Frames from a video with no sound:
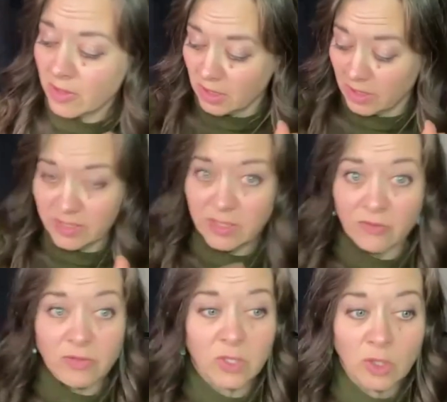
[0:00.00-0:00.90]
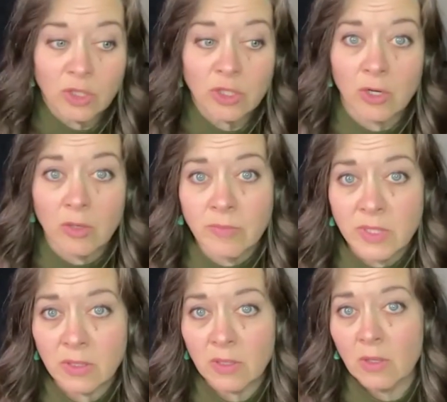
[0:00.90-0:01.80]
a list of search
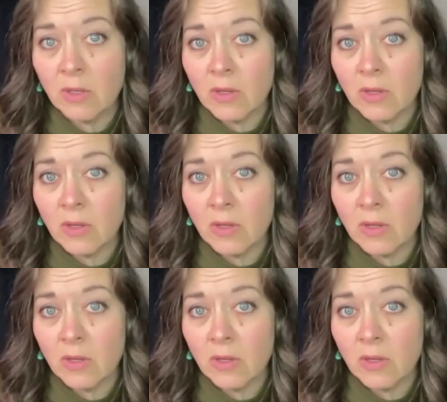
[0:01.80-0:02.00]
terms